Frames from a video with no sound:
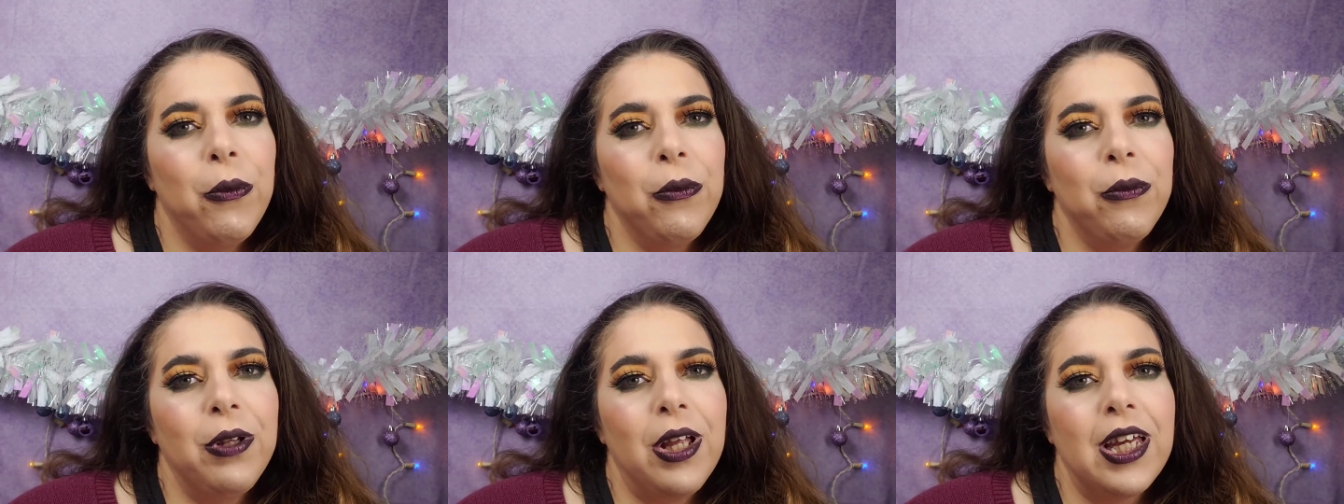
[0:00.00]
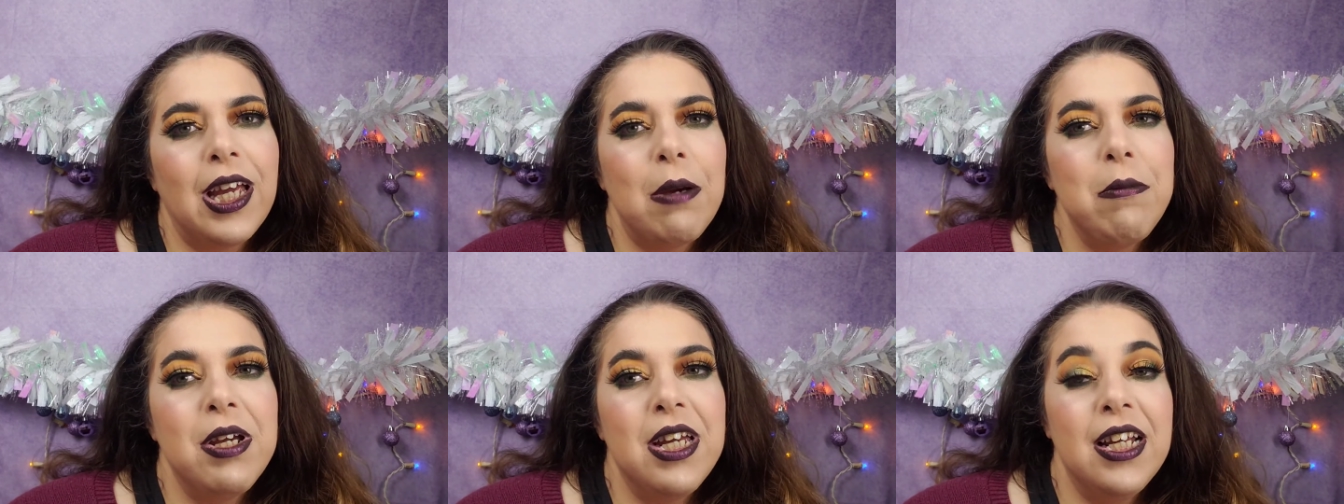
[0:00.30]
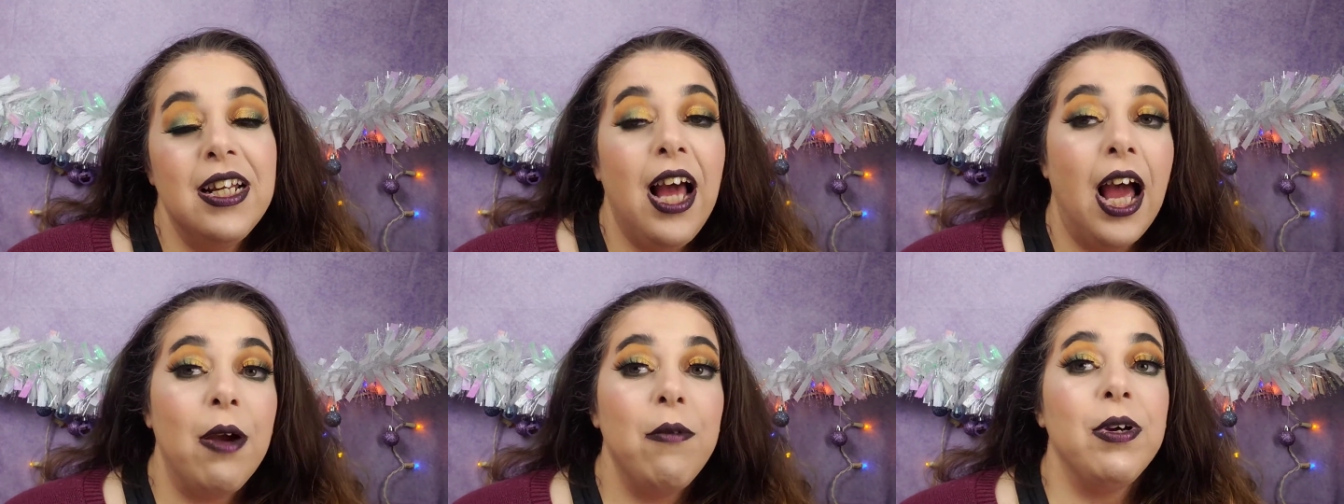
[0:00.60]
Like, I
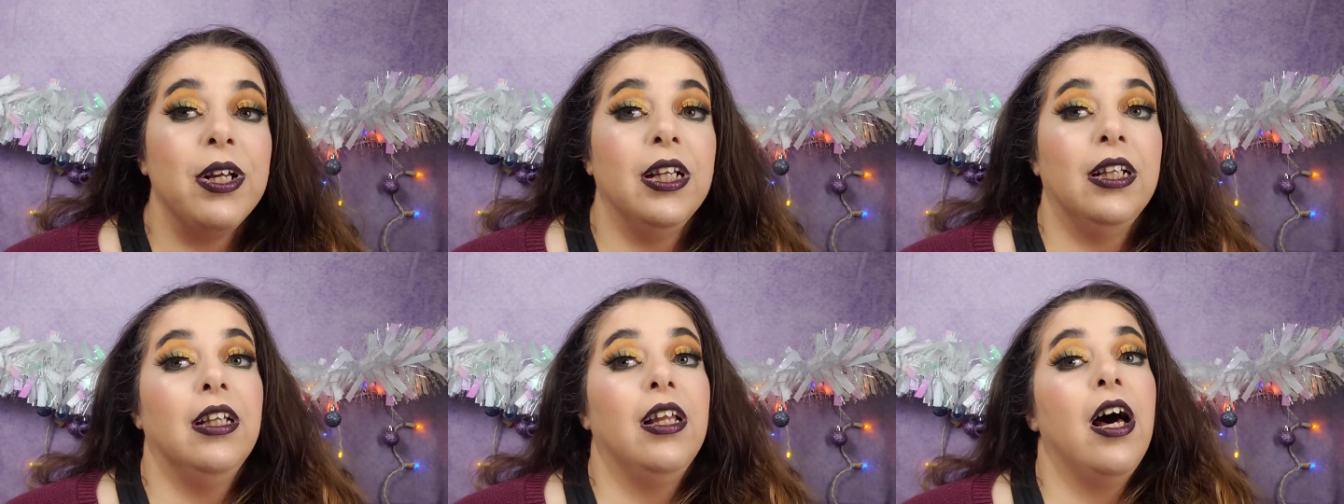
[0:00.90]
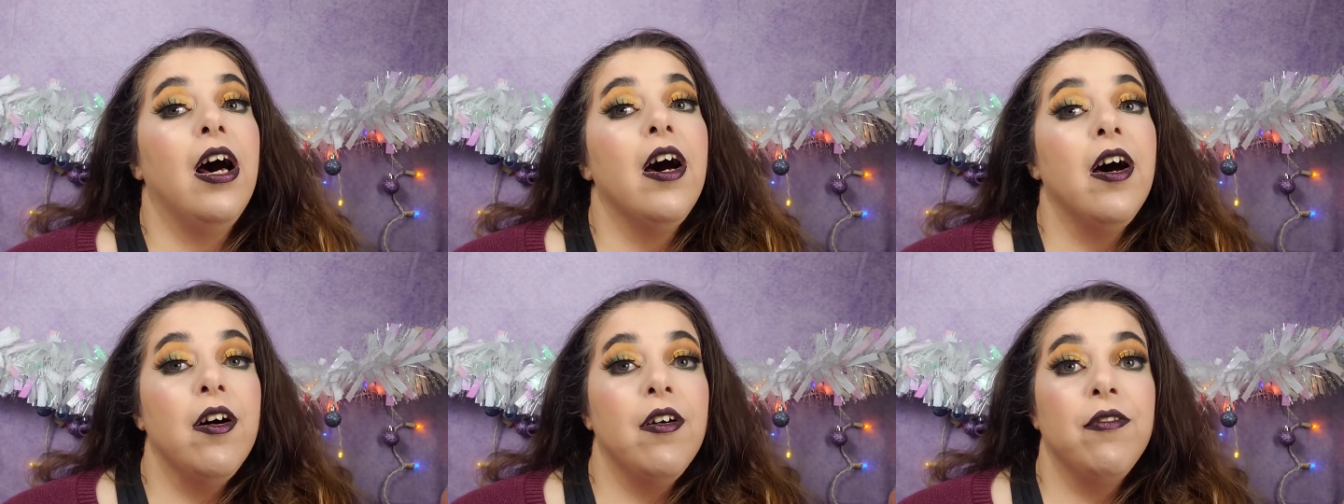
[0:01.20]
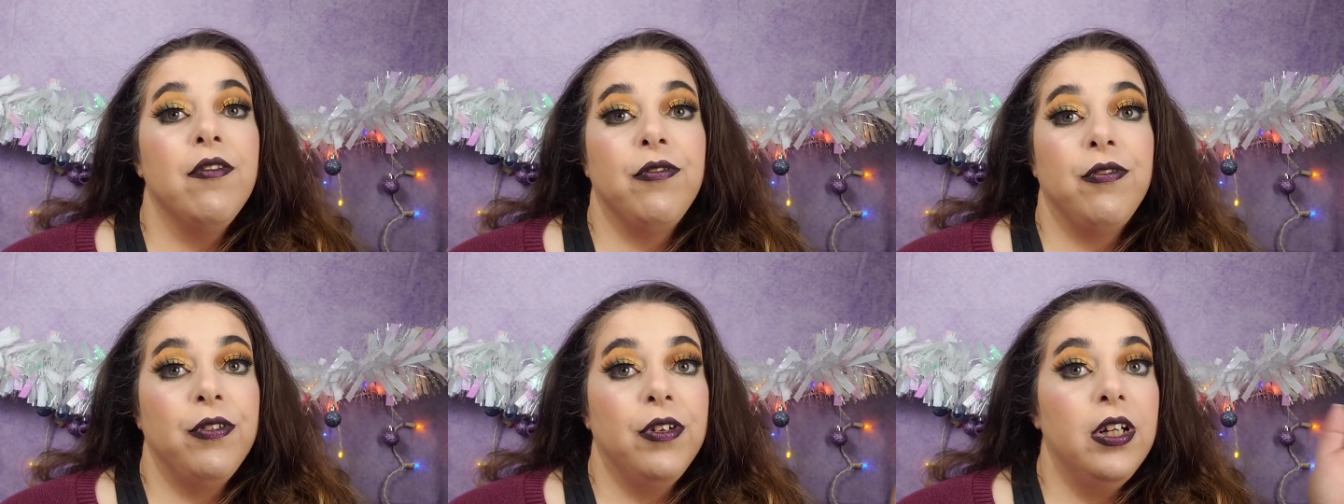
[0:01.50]
mean, I would
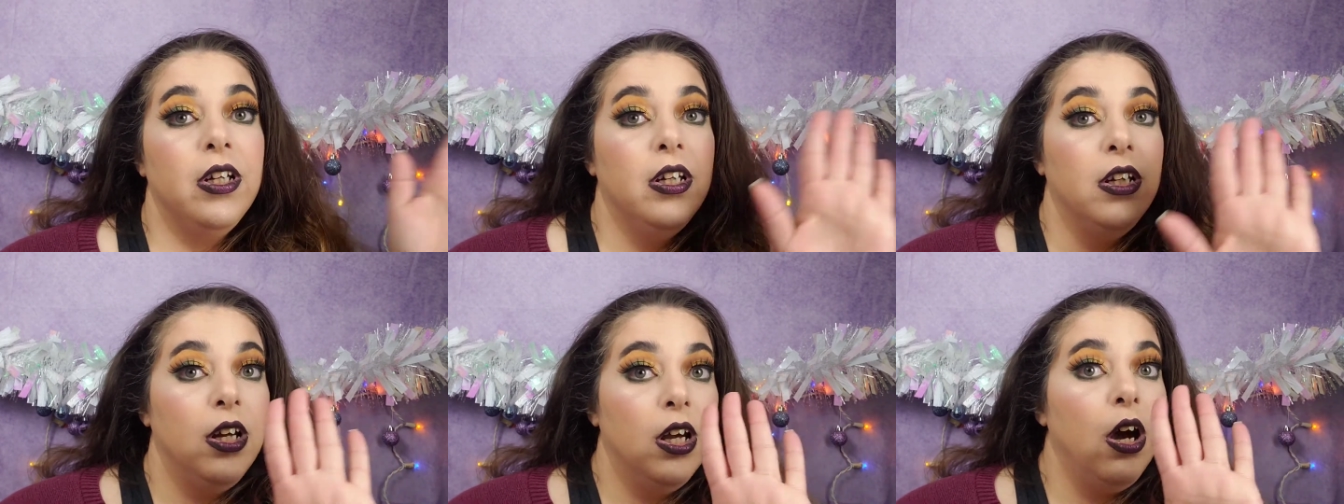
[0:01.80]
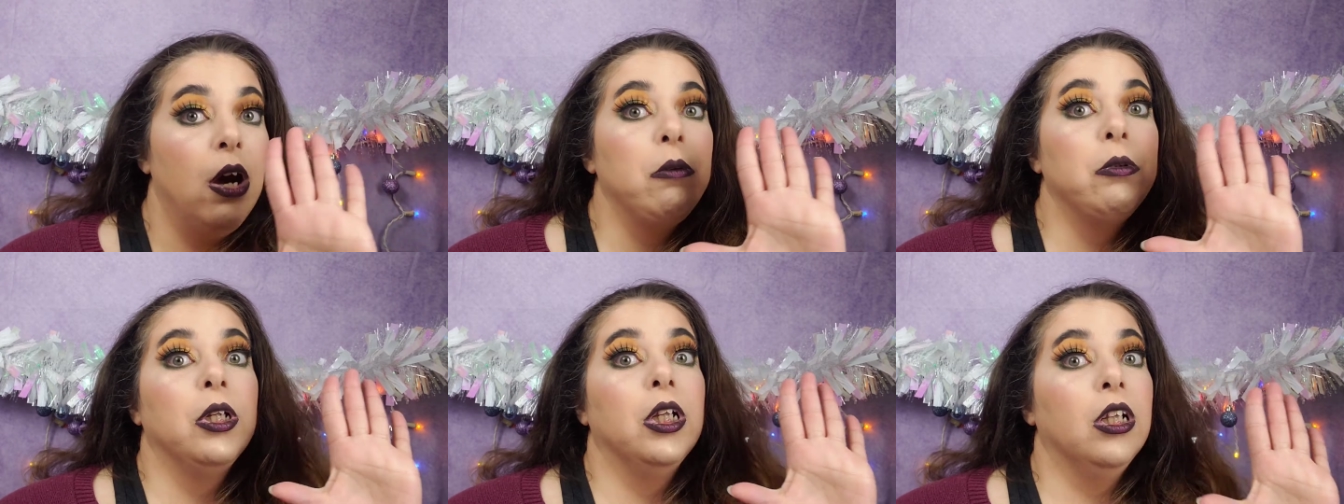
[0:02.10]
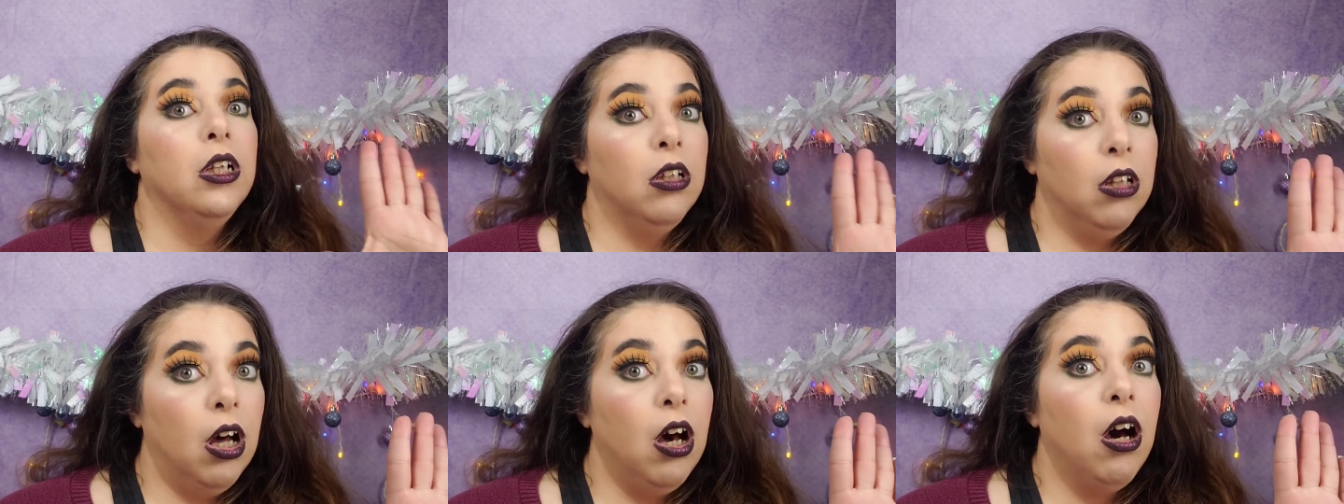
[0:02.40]
love, I would
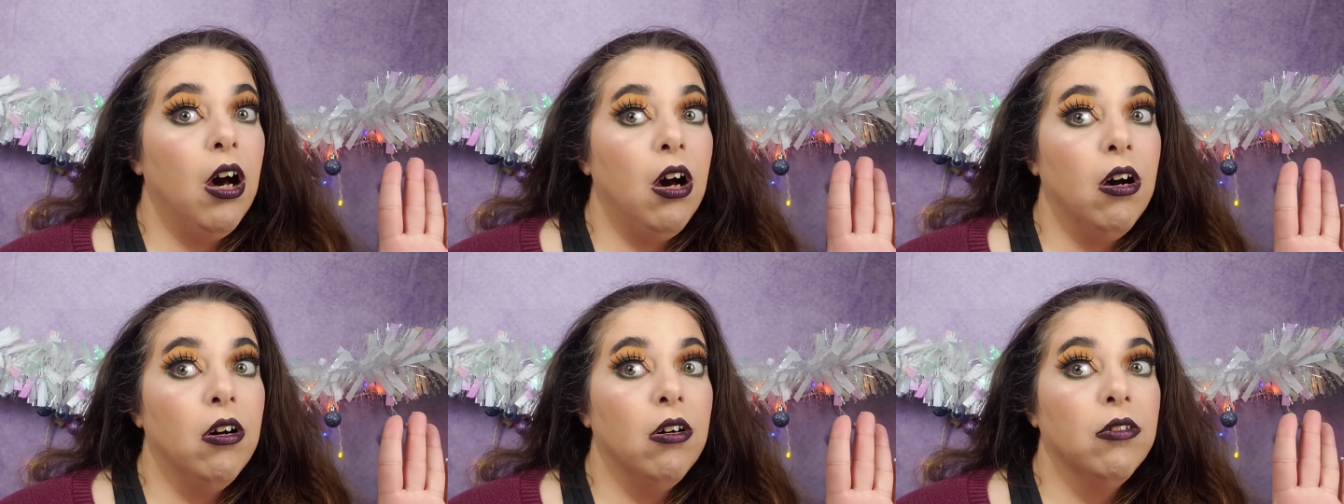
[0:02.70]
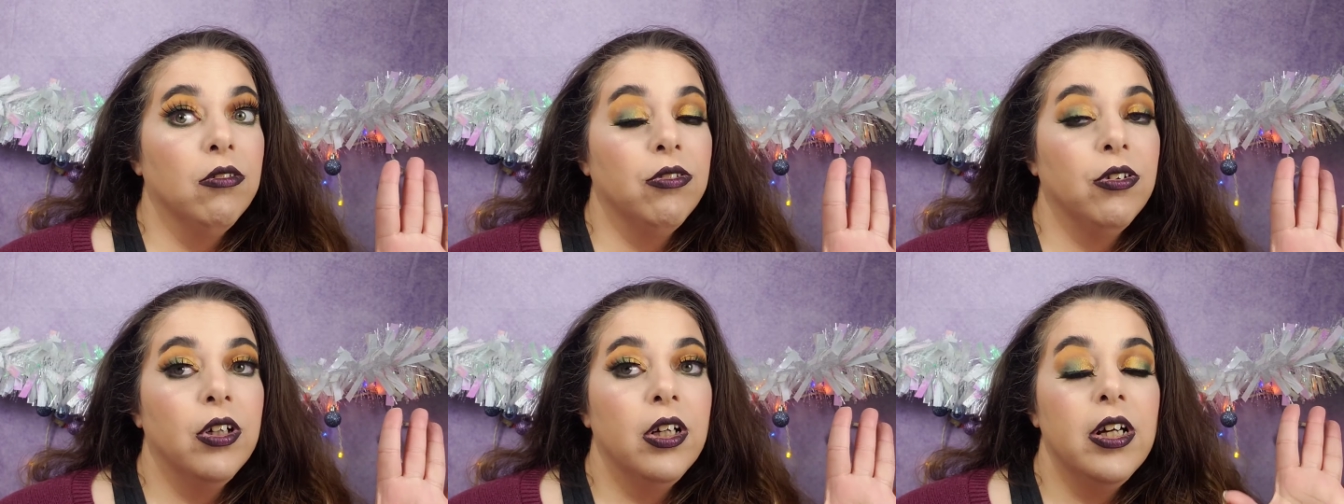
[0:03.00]
love